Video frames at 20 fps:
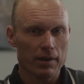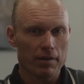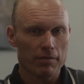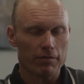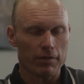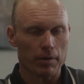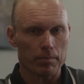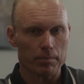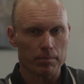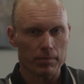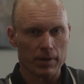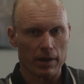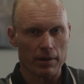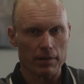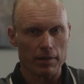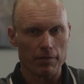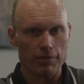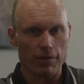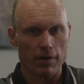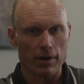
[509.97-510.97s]
from kind
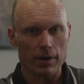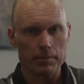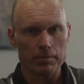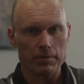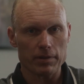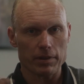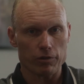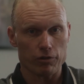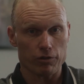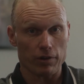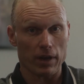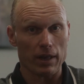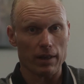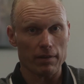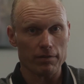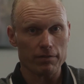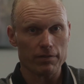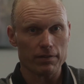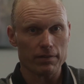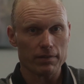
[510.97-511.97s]
of the farm to the
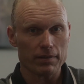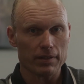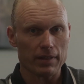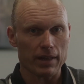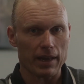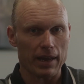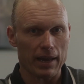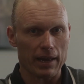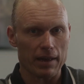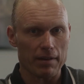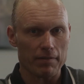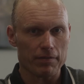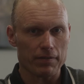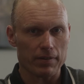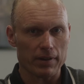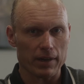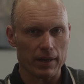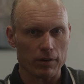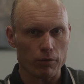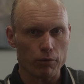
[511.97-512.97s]
shelf, they have
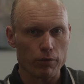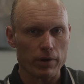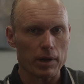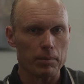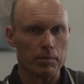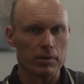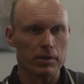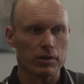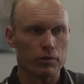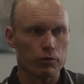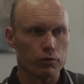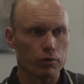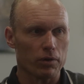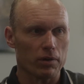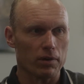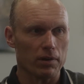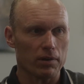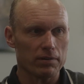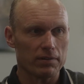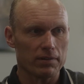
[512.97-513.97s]
incredible
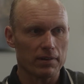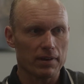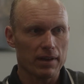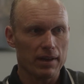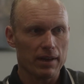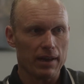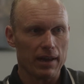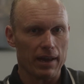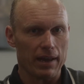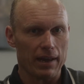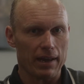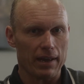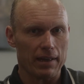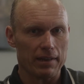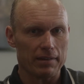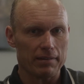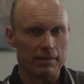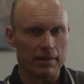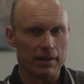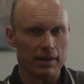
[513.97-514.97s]
controls
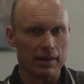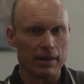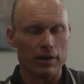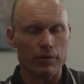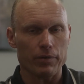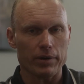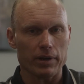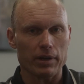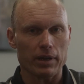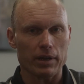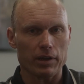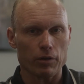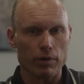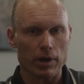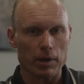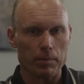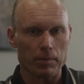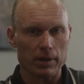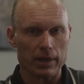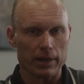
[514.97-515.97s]
and an
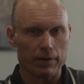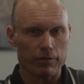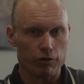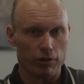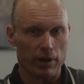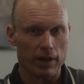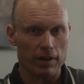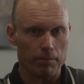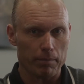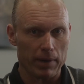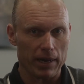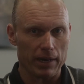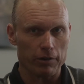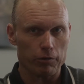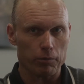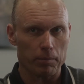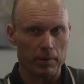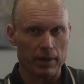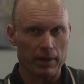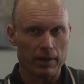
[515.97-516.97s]
incredible kind of chain of
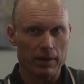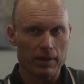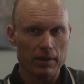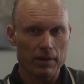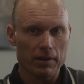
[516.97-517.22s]
management,